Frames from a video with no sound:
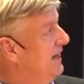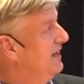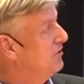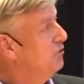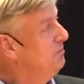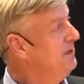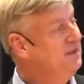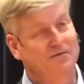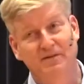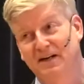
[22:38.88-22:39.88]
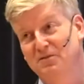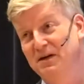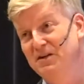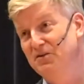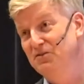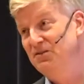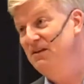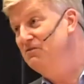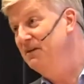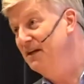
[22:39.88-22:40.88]
It could be the fact whether you
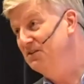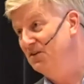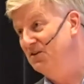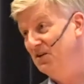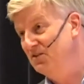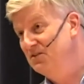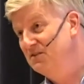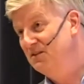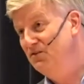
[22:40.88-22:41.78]
deviate or not.